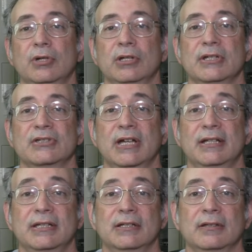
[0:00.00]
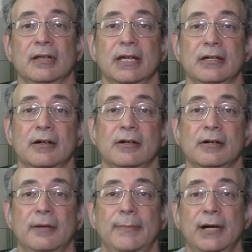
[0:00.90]
really say I didn't like
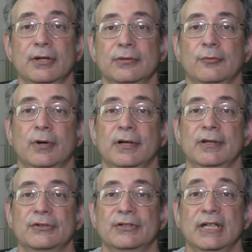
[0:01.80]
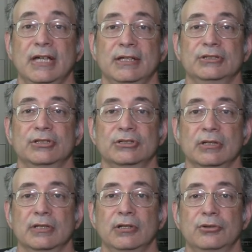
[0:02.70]
about it was it's just a
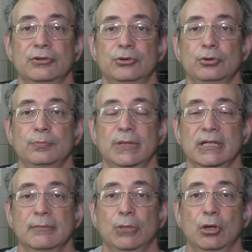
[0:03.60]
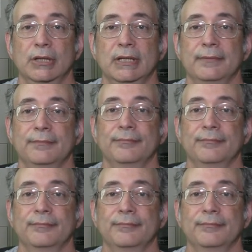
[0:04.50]
little too big and bulky.